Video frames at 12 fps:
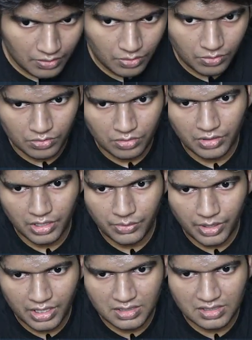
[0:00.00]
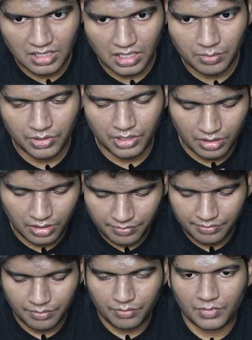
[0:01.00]
you need to add Stripe here
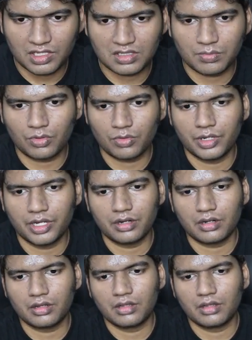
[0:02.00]
as a provider.